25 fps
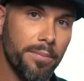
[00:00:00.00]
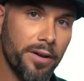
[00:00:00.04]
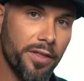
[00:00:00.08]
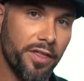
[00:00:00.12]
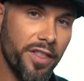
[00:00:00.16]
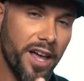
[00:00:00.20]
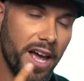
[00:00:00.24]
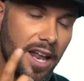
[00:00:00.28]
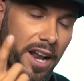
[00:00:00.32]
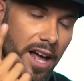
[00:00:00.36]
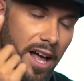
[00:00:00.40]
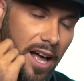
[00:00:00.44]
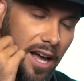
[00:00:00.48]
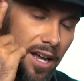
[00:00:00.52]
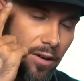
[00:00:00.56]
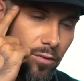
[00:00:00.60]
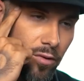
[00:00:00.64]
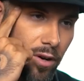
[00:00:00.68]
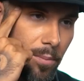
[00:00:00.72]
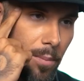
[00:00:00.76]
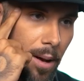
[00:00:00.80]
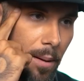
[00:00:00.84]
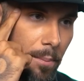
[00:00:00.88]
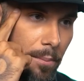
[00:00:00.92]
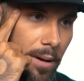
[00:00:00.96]
But then I
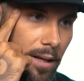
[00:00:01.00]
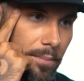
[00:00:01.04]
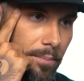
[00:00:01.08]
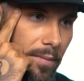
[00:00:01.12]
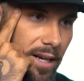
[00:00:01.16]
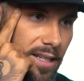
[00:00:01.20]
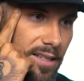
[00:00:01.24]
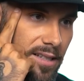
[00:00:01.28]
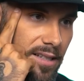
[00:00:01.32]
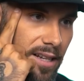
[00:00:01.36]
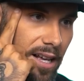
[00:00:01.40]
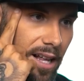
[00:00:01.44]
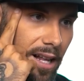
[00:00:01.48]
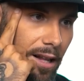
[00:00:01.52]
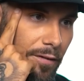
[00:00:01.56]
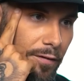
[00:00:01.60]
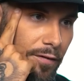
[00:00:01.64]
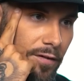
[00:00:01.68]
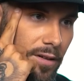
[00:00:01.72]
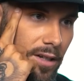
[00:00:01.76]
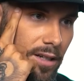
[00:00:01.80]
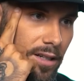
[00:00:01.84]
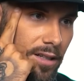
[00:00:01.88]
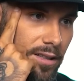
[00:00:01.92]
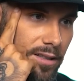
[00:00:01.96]
remembered
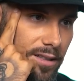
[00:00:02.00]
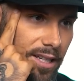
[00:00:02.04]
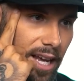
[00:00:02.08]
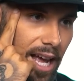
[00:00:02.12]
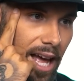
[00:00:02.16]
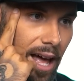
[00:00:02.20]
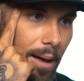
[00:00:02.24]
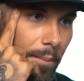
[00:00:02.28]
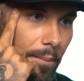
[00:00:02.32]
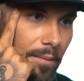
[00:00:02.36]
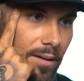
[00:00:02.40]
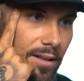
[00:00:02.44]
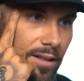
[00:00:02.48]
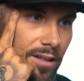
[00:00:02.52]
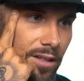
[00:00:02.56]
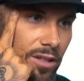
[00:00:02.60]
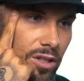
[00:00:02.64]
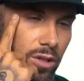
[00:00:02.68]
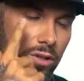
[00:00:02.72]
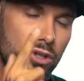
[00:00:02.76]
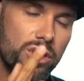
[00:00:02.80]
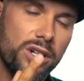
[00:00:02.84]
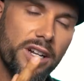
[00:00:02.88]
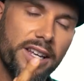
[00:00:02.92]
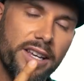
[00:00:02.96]
myself, damn,
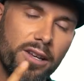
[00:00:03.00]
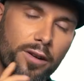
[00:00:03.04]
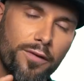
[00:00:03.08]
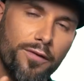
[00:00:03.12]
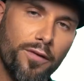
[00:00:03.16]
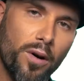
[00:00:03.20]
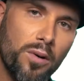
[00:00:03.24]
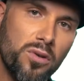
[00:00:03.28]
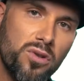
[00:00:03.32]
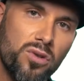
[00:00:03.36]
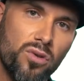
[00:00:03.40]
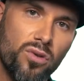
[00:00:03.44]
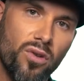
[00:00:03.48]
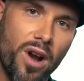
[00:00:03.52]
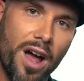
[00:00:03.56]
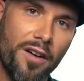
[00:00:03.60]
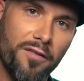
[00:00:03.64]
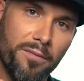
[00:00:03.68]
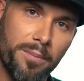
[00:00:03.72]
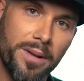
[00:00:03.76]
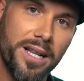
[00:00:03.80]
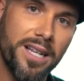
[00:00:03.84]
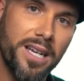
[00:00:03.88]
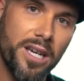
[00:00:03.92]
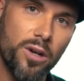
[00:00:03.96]
usually you
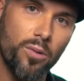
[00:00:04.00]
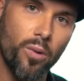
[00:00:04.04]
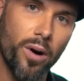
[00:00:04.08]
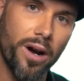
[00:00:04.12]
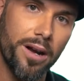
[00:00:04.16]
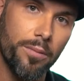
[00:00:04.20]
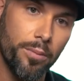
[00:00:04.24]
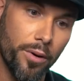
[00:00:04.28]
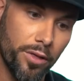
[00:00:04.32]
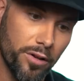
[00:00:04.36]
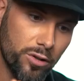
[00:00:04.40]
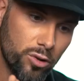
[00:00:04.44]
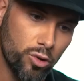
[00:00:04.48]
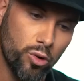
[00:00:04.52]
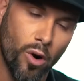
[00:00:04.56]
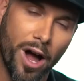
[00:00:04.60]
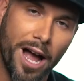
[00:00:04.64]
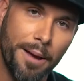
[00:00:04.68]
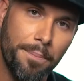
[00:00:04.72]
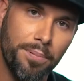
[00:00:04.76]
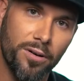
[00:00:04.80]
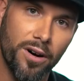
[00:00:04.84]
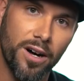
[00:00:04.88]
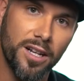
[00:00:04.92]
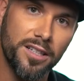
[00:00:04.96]
photograph Milky Way with a
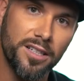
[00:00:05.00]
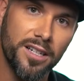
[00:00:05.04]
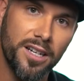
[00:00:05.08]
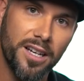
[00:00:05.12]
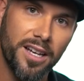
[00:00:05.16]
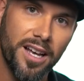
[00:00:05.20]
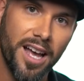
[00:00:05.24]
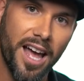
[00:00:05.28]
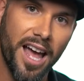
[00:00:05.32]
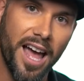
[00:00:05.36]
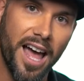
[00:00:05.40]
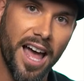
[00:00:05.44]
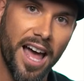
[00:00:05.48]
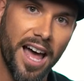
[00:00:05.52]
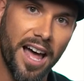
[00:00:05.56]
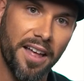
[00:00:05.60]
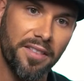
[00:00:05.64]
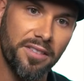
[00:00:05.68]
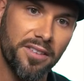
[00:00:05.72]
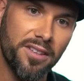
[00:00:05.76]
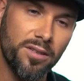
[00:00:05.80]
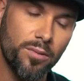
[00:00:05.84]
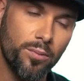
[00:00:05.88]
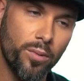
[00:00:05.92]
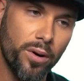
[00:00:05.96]
tripod
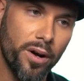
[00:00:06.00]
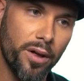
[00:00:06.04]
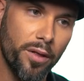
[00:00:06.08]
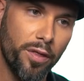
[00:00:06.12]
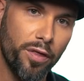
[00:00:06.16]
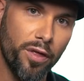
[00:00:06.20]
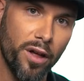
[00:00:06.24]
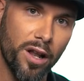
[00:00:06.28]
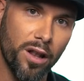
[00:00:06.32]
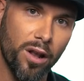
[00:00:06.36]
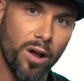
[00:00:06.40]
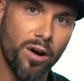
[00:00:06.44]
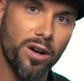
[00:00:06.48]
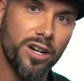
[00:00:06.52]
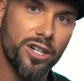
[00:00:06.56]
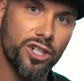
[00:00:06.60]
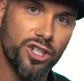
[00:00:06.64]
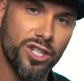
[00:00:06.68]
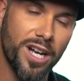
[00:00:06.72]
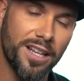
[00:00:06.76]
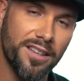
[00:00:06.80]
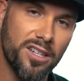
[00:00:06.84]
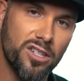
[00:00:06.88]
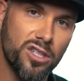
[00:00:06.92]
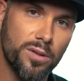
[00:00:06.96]
and with a longer
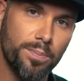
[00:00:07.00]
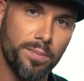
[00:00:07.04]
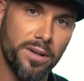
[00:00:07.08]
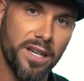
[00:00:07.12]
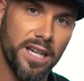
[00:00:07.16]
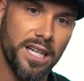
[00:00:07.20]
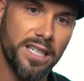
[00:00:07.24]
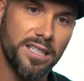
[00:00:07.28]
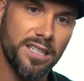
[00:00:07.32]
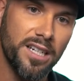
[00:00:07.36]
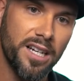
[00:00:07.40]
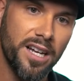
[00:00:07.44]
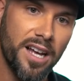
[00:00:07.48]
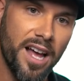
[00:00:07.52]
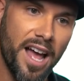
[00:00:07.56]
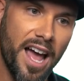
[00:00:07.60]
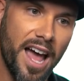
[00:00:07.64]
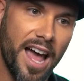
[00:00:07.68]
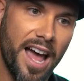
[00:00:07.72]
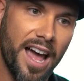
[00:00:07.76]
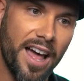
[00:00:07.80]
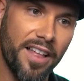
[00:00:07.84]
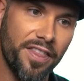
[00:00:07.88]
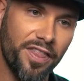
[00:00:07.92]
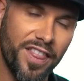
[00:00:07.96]
shutter speed,
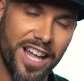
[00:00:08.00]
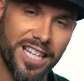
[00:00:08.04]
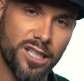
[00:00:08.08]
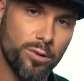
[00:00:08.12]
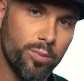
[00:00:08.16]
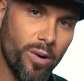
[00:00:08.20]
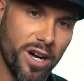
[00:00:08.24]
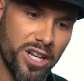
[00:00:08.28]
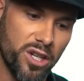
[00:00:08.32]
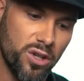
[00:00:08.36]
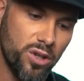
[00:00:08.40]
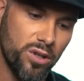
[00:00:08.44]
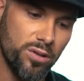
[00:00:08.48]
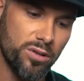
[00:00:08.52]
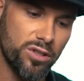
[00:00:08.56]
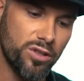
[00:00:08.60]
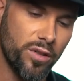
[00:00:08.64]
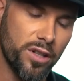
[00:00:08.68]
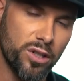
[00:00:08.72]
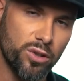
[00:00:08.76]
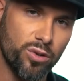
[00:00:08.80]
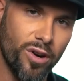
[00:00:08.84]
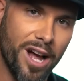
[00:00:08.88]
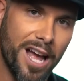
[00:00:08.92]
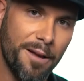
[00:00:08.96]
and that's why you use
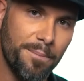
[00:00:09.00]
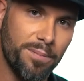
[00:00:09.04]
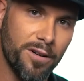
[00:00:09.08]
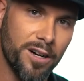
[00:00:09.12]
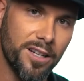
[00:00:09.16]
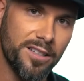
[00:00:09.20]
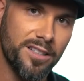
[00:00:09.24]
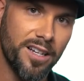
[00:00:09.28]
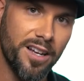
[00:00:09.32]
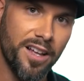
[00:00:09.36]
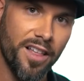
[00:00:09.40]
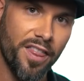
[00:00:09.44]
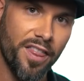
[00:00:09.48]
the tripod,